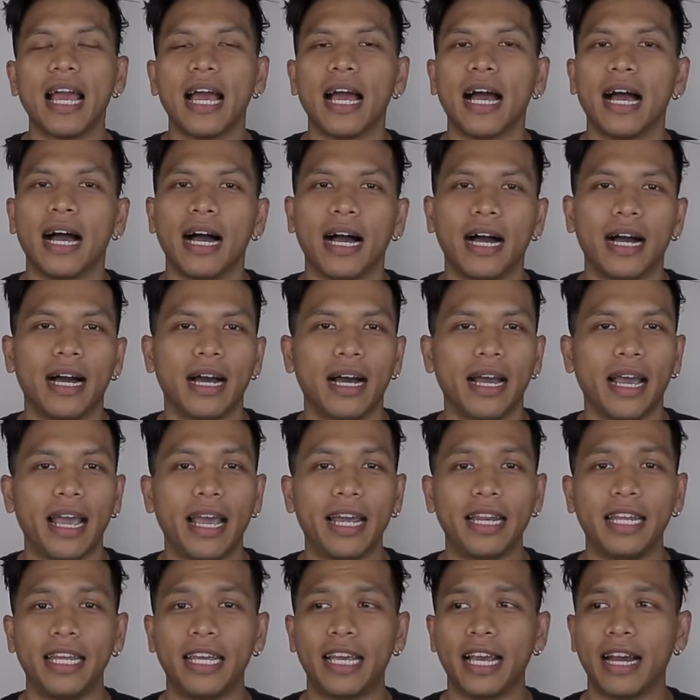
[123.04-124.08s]

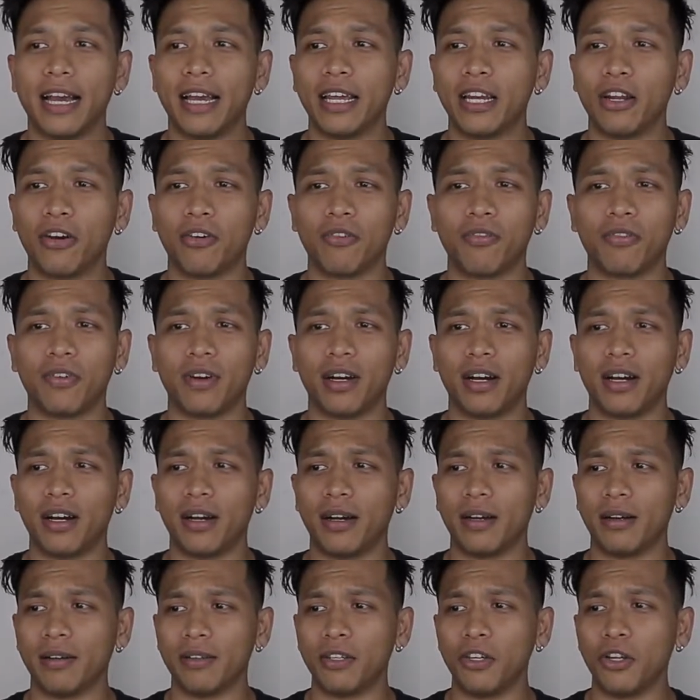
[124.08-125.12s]
any kind of
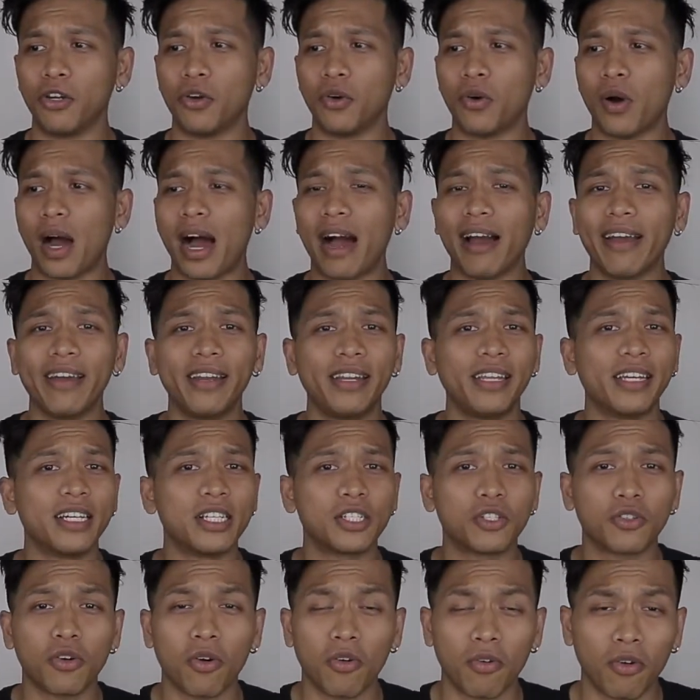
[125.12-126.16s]

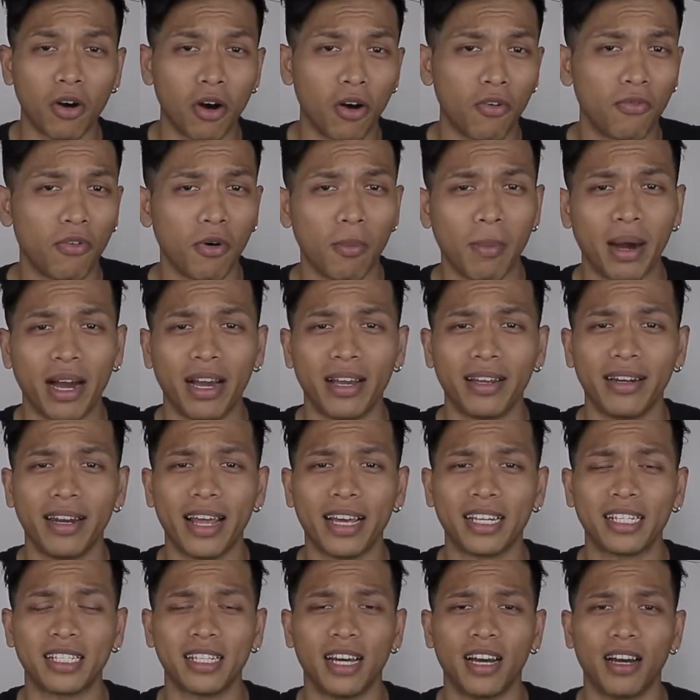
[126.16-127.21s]
ideas or for my
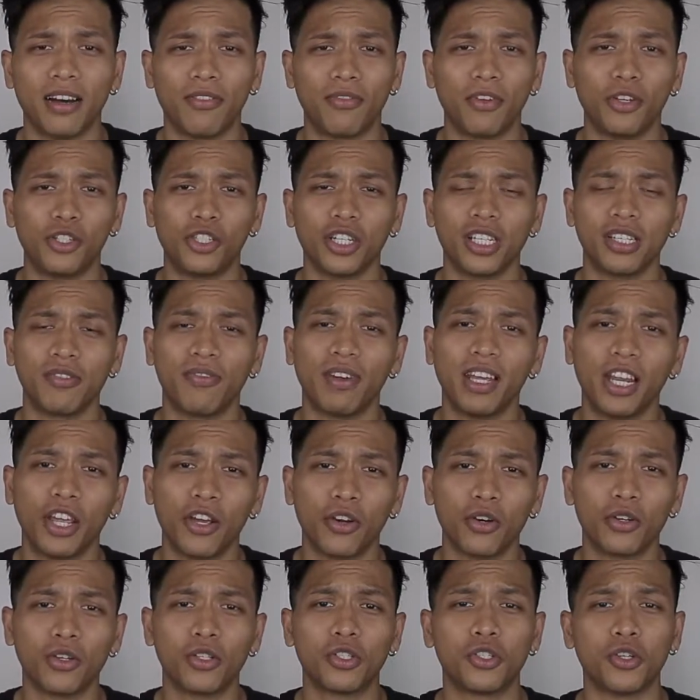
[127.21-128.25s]
next futures
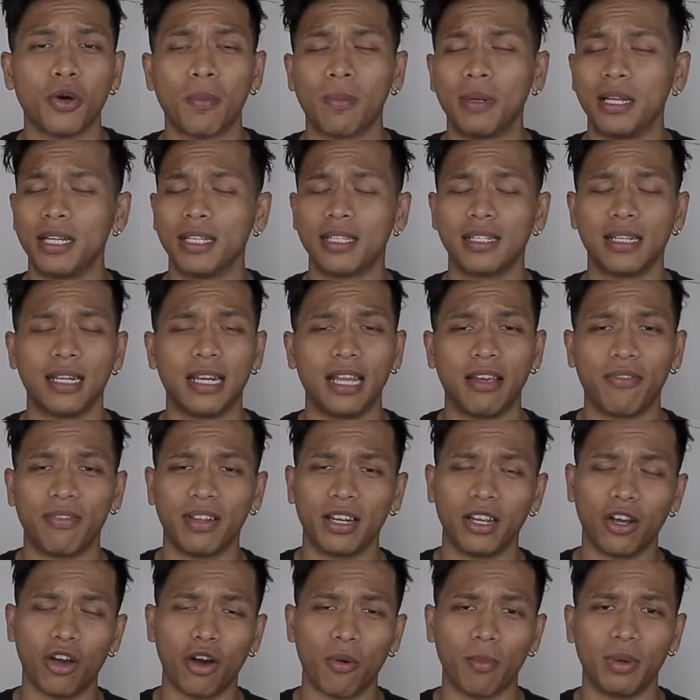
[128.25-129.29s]
videos, so please leave in
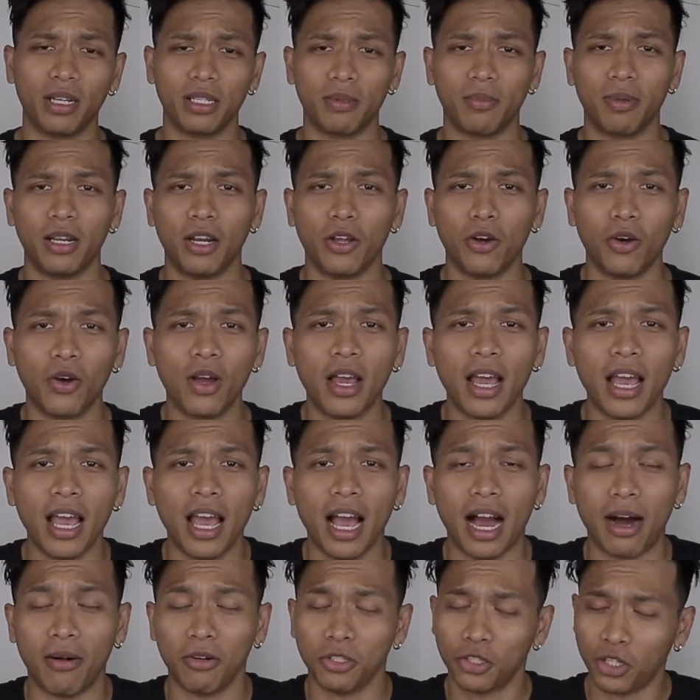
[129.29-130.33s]
the comments below.
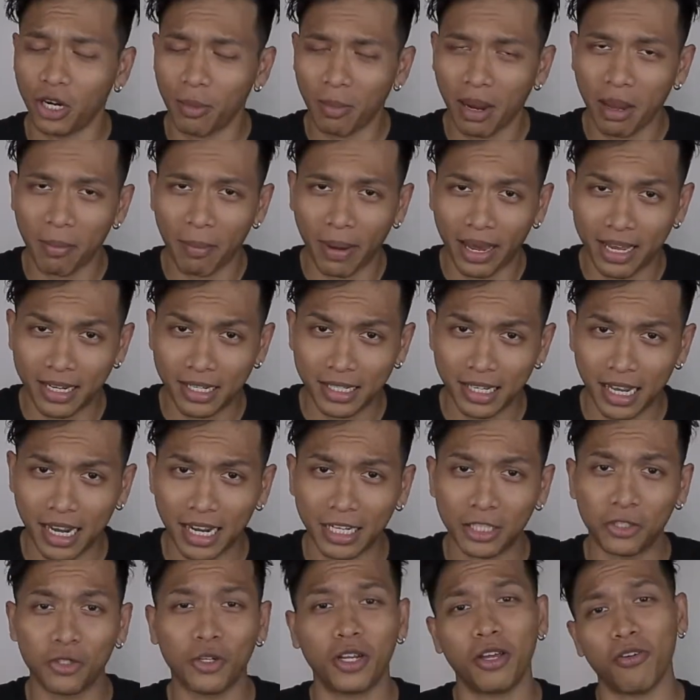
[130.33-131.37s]
I will try my best
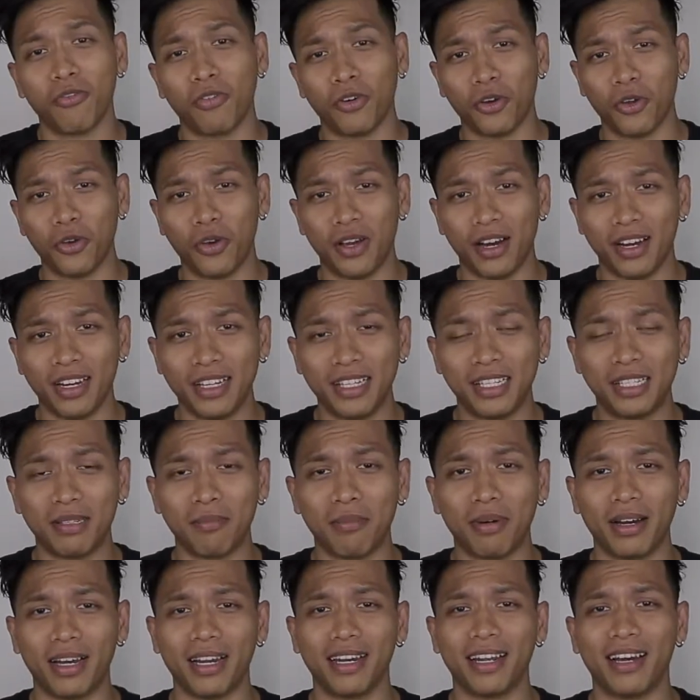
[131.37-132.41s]
to do it for you guys.
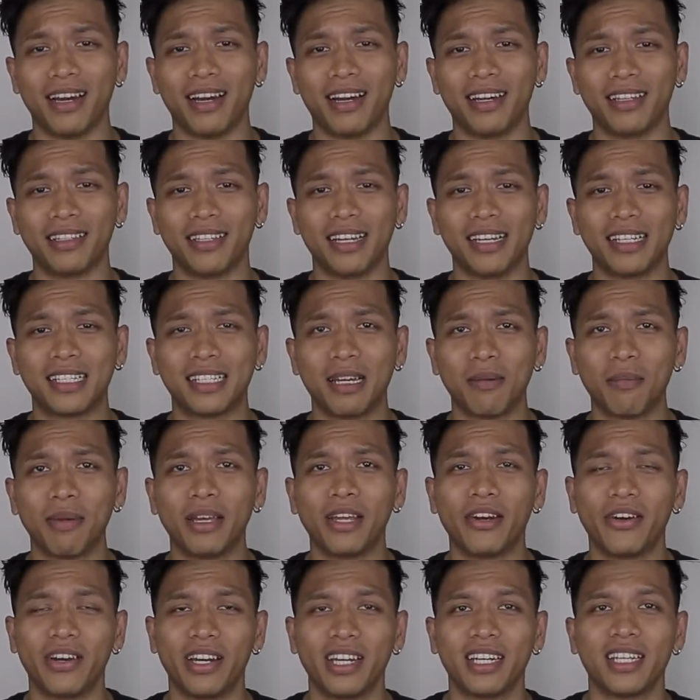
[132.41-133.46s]
But there's some
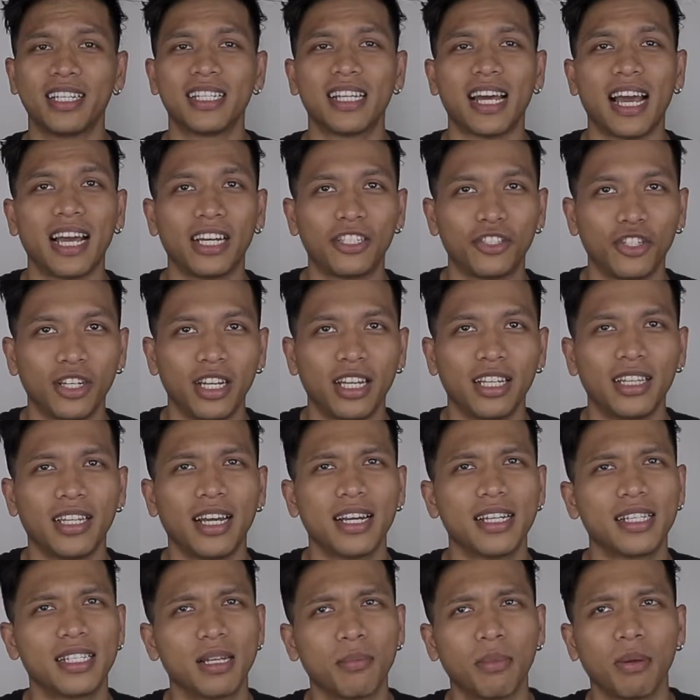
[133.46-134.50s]
ingredients, actually there
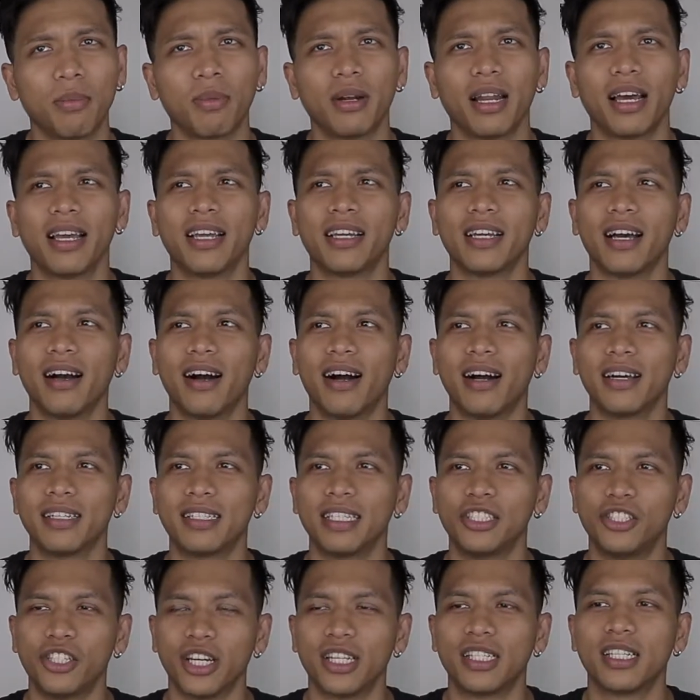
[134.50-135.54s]
is some people like
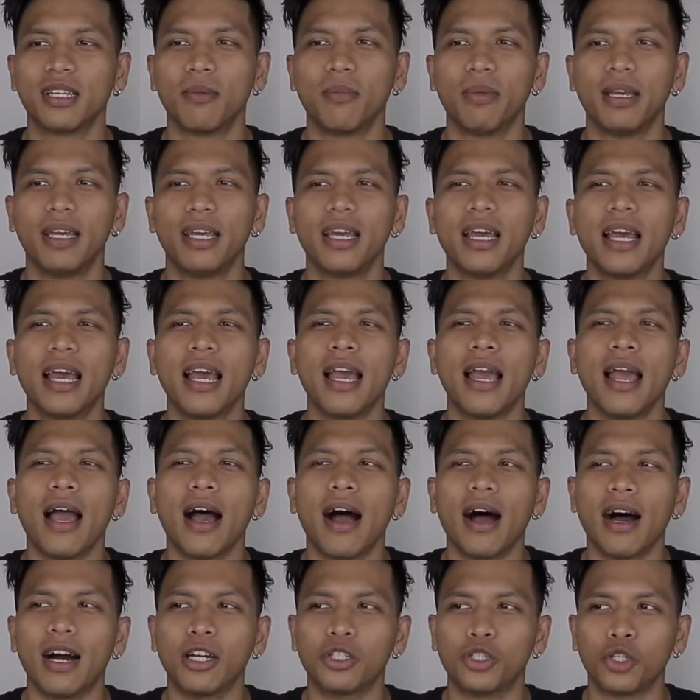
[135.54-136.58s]
suggesting me
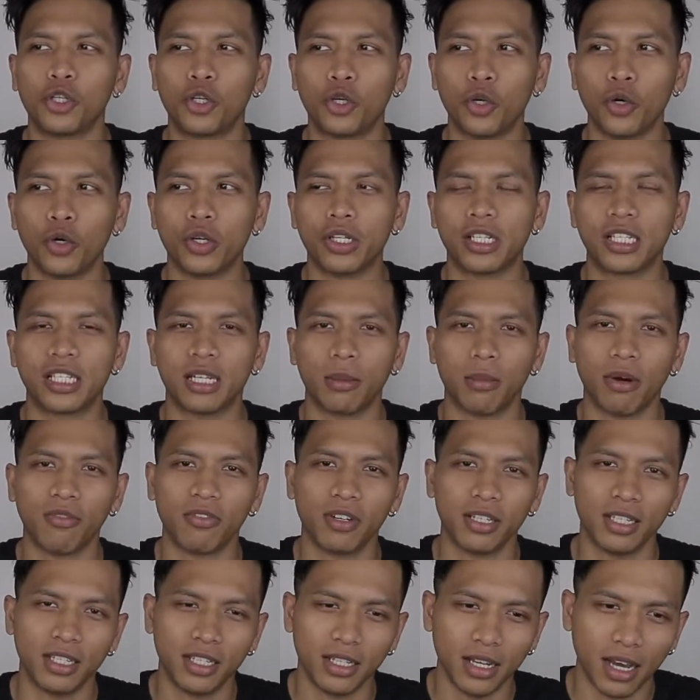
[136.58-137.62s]
to cook some of
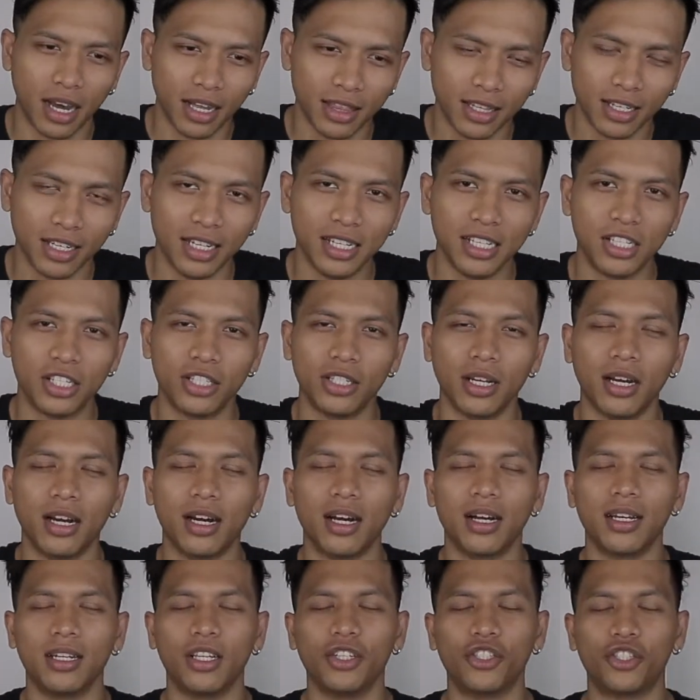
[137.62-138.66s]
the other
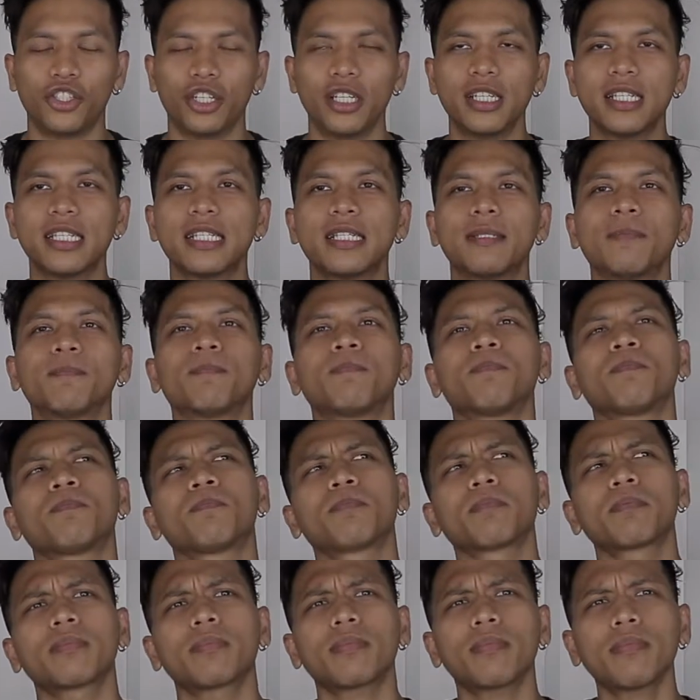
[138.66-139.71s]
dishes,
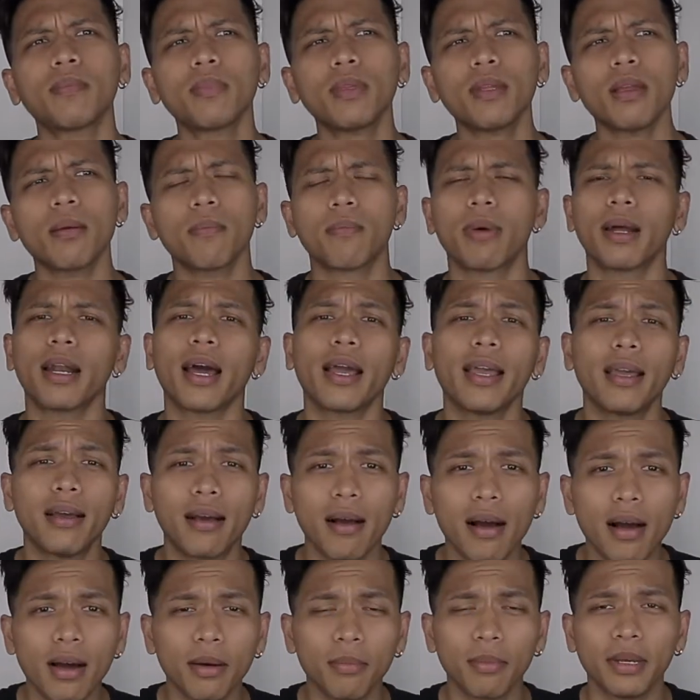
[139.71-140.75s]
but I
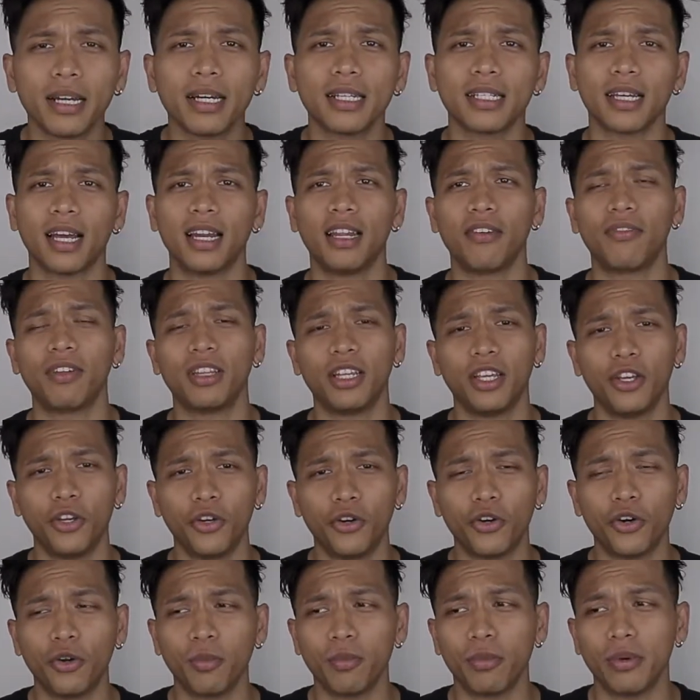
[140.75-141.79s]
can't because I live in
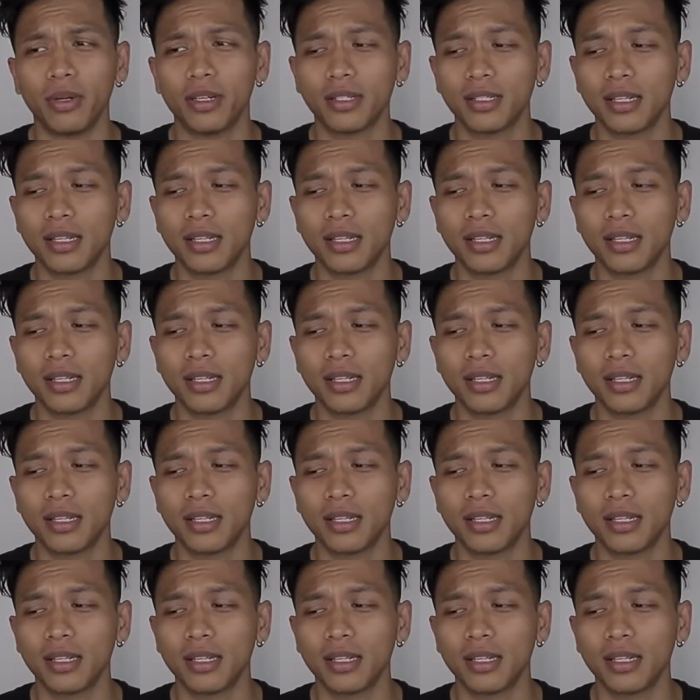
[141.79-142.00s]
Europe.